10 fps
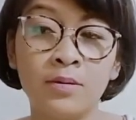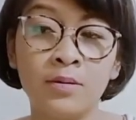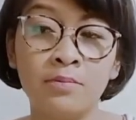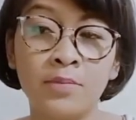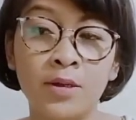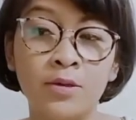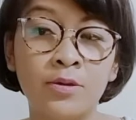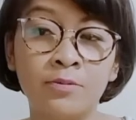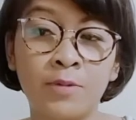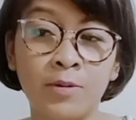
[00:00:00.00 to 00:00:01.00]
but you
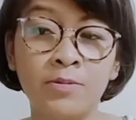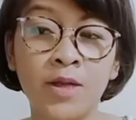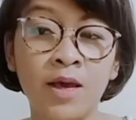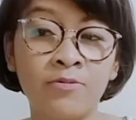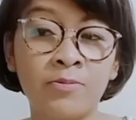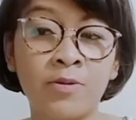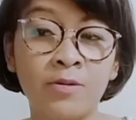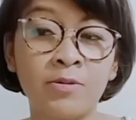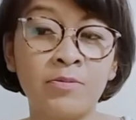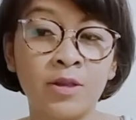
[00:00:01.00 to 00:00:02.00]
probably have a problem
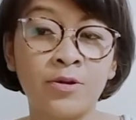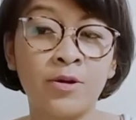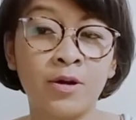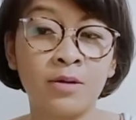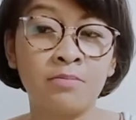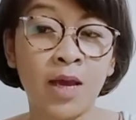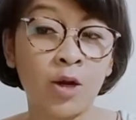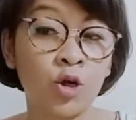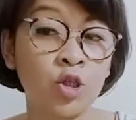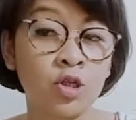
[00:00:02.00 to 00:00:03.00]
with your
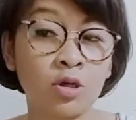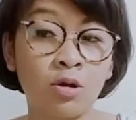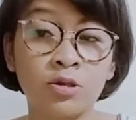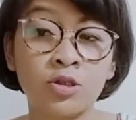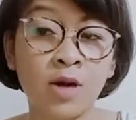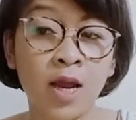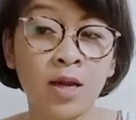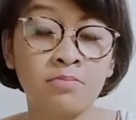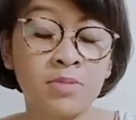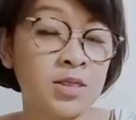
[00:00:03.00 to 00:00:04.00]
marriage, contract,
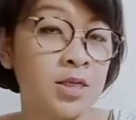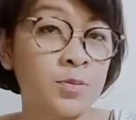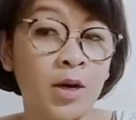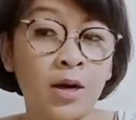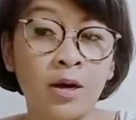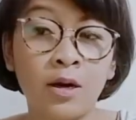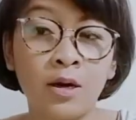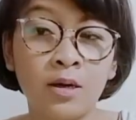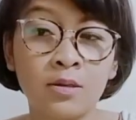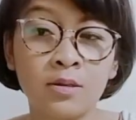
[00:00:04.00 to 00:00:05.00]
business partner,
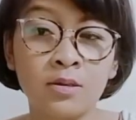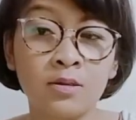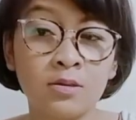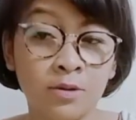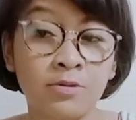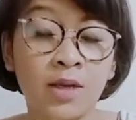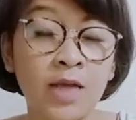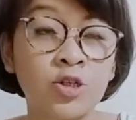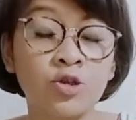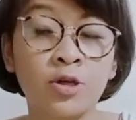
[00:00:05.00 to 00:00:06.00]
your
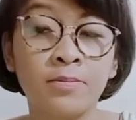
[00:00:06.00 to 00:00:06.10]
relationship.